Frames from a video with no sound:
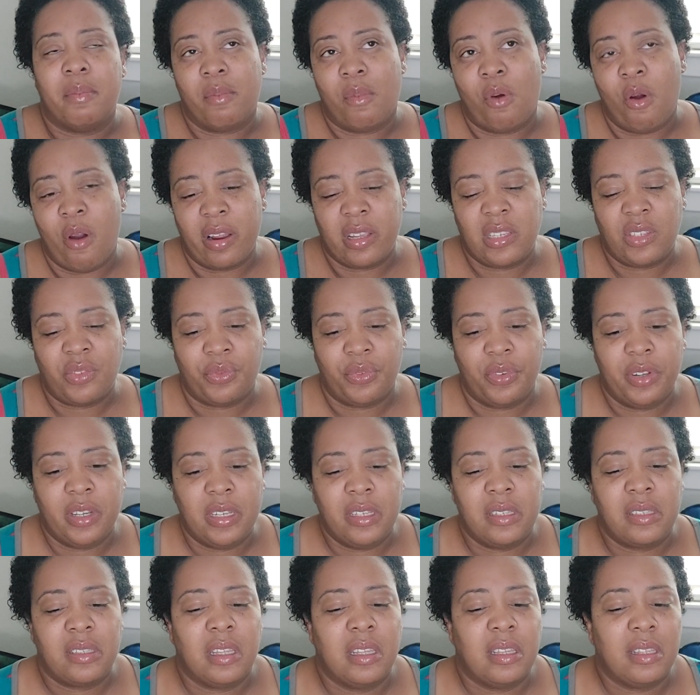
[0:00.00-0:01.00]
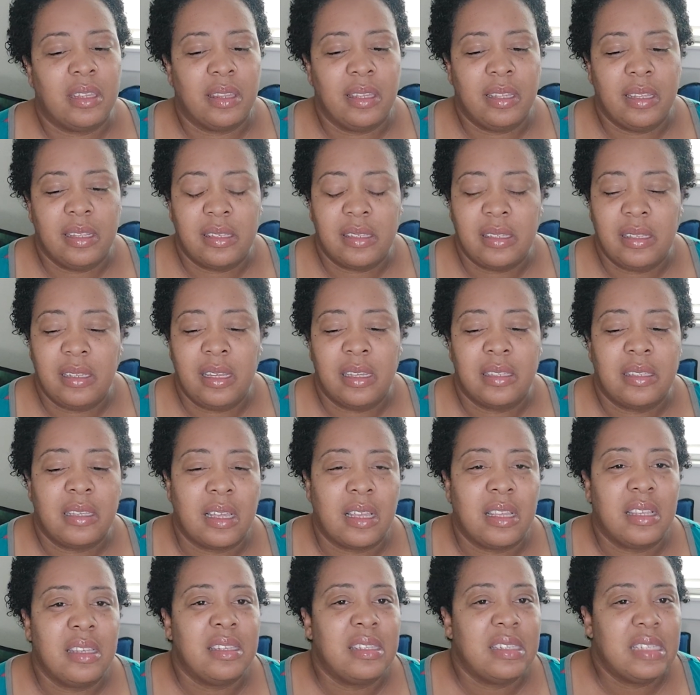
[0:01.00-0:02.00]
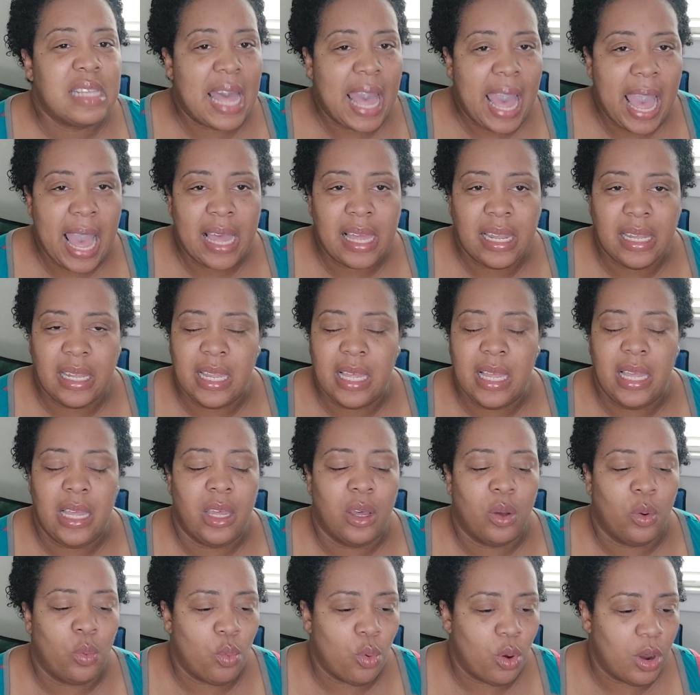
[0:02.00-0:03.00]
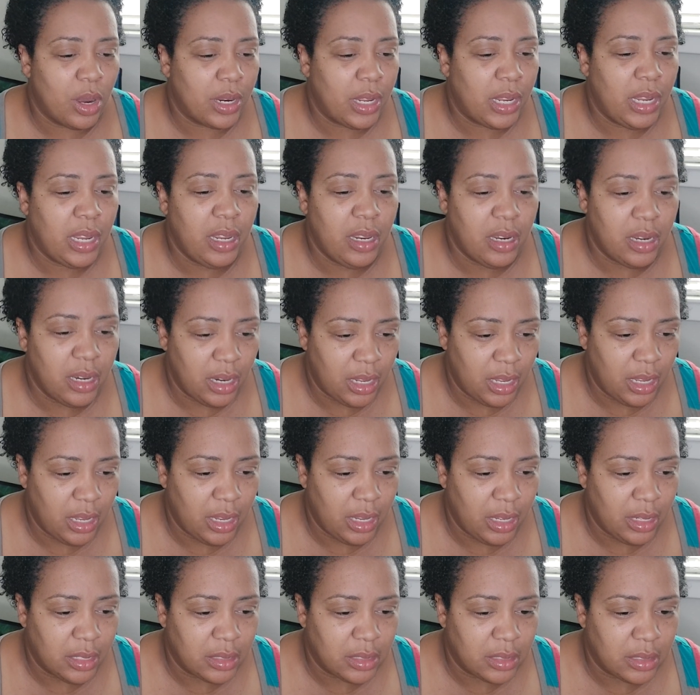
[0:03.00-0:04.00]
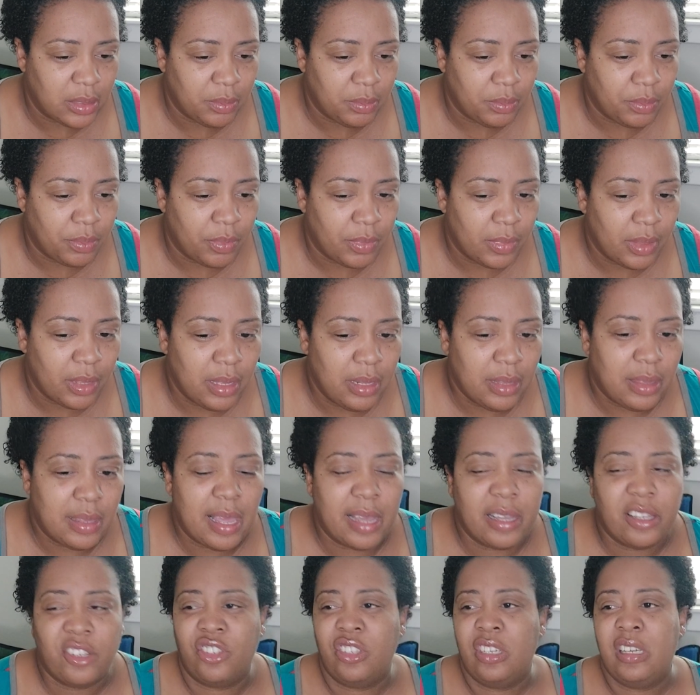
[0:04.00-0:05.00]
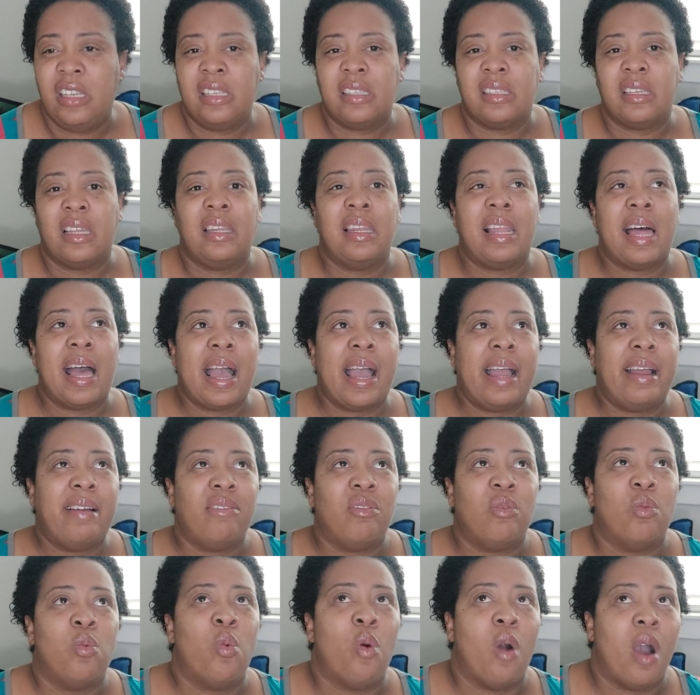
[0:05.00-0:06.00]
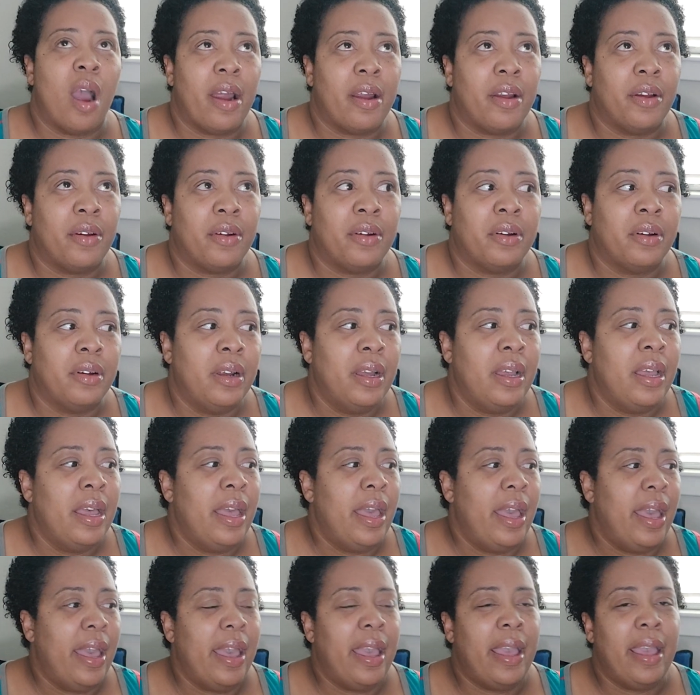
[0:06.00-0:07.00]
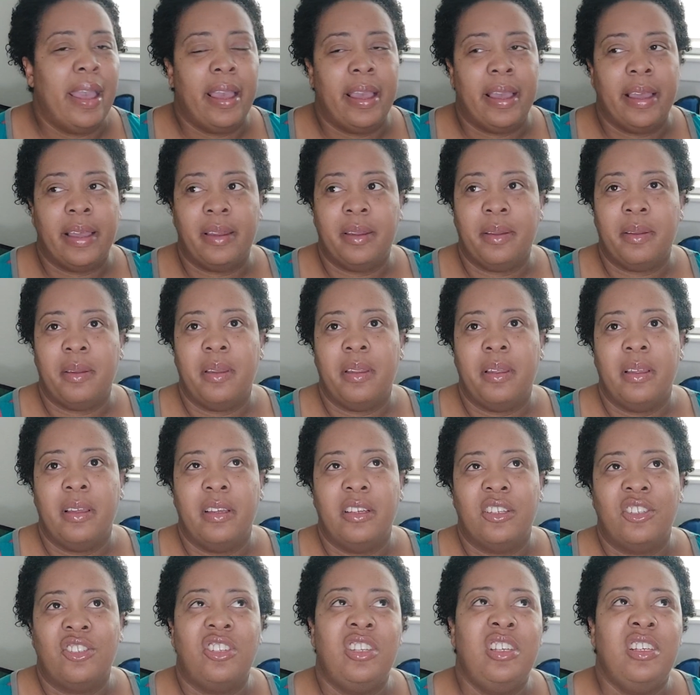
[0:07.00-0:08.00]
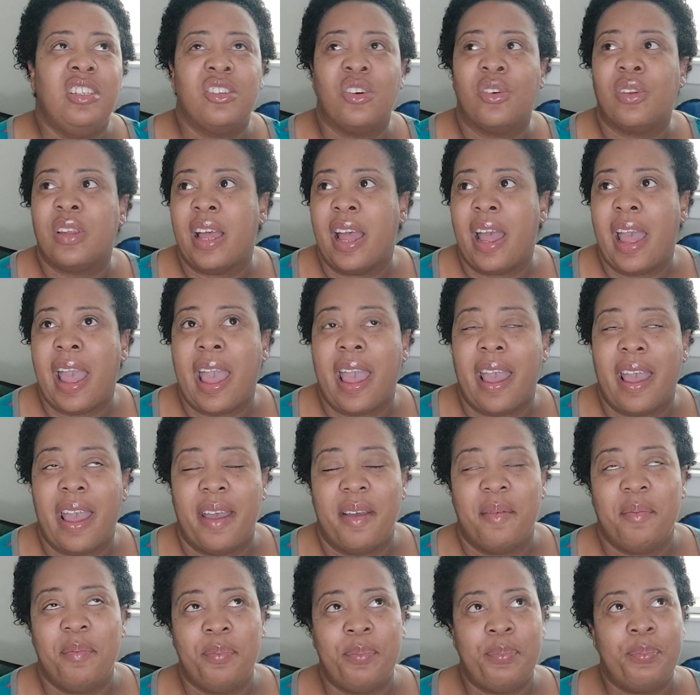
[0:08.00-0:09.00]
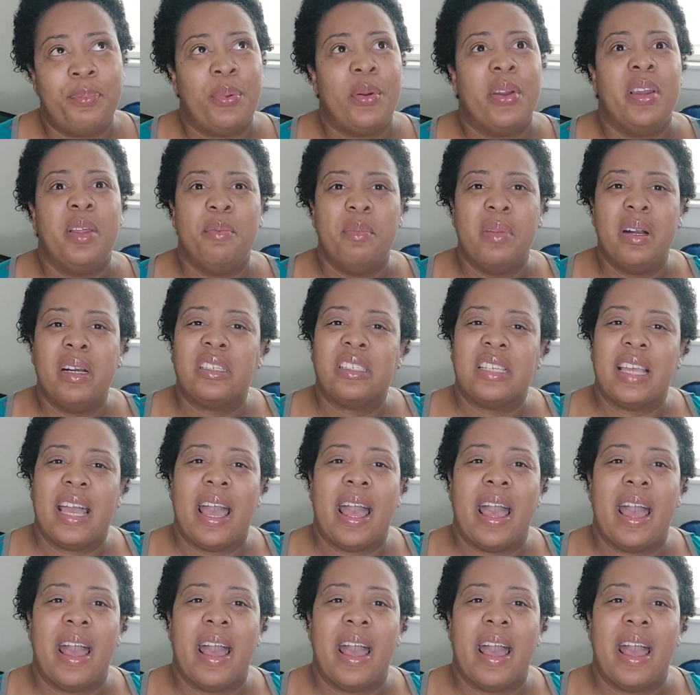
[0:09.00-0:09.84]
Mark's friends think Lindsay is exactly what he needs. Like, she is a live wire, and she's gonna pretty much